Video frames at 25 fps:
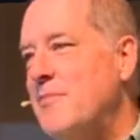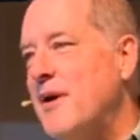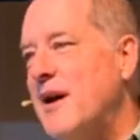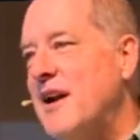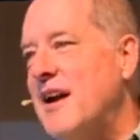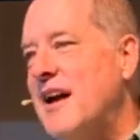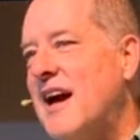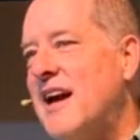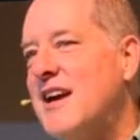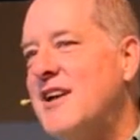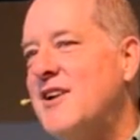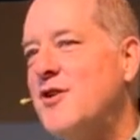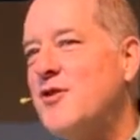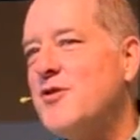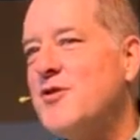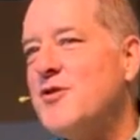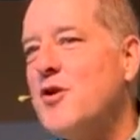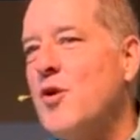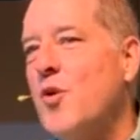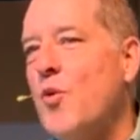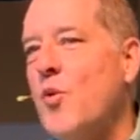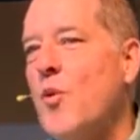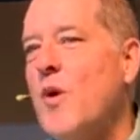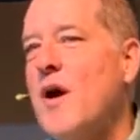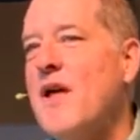but I don't
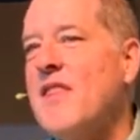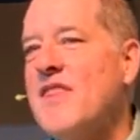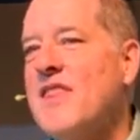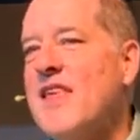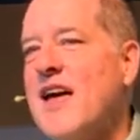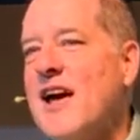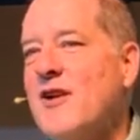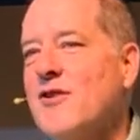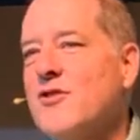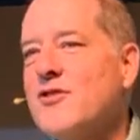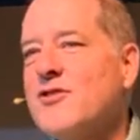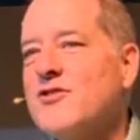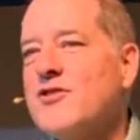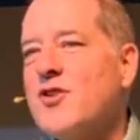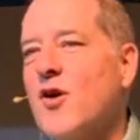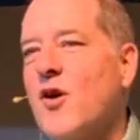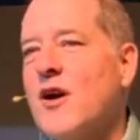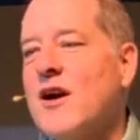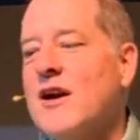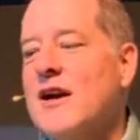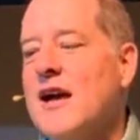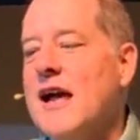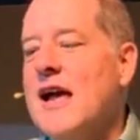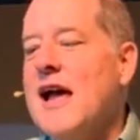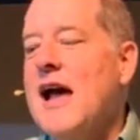know when that'll
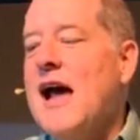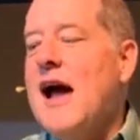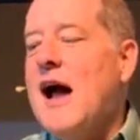start.